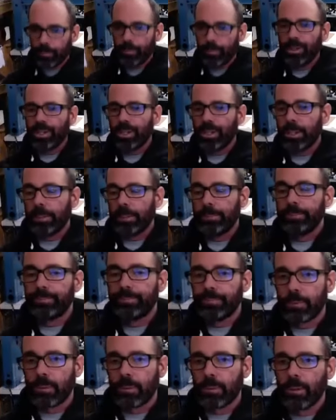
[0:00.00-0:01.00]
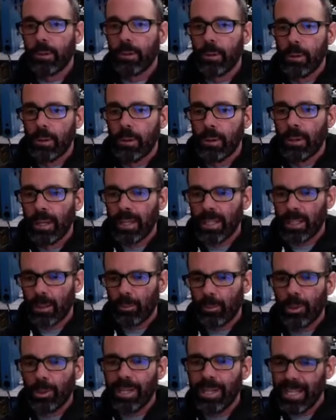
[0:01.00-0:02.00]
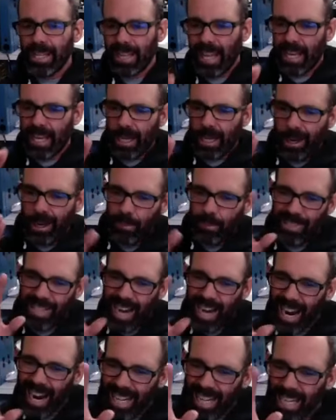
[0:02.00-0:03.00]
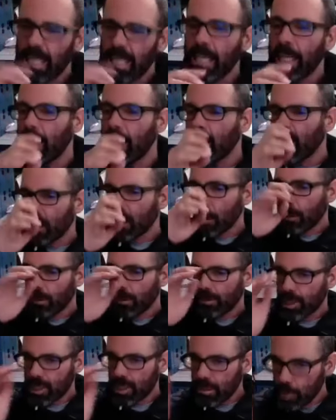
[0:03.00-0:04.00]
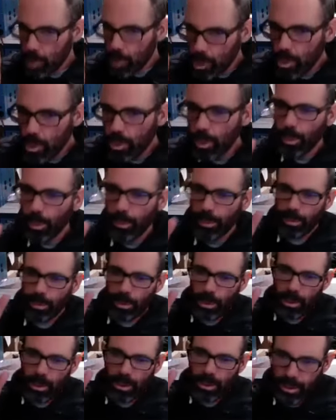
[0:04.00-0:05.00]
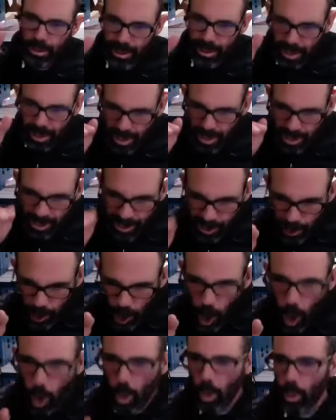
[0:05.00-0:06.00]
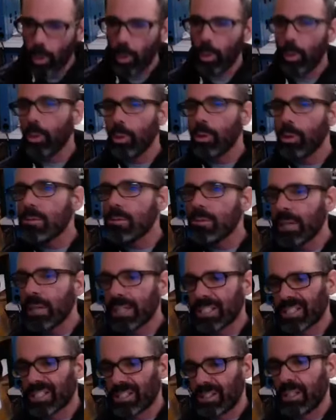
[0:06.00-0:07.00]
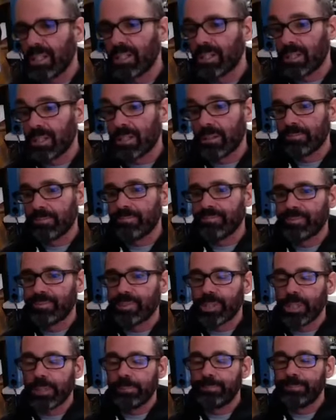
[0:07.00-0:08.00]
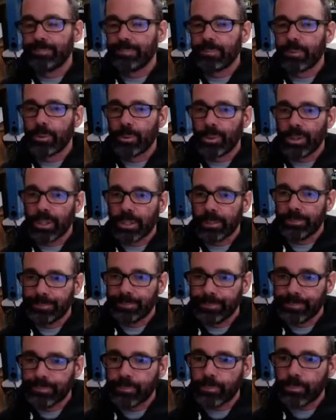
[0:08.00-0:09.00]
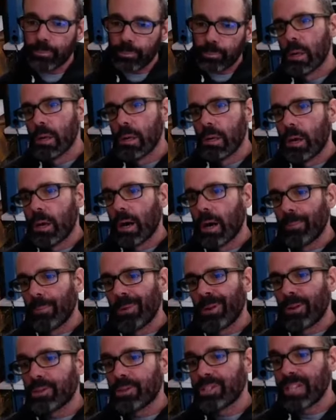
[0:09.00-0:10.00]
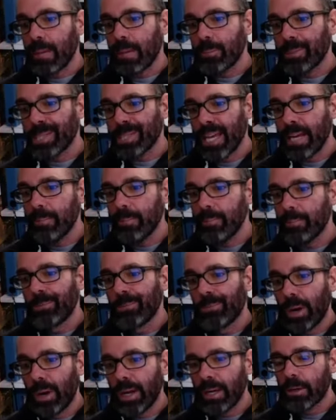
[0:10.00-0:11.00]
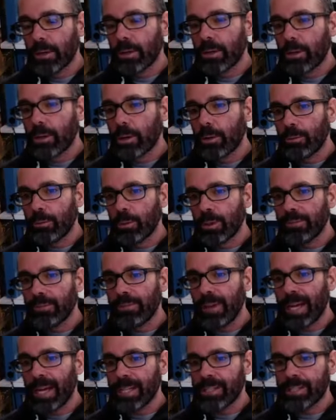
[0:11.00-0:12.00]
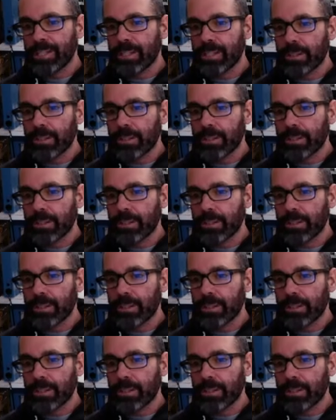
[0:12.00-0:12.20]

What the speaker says: Really good. Like really like tidy, smooth, low. It's good. It's really good. All right, brother. Same, right? Go really fast.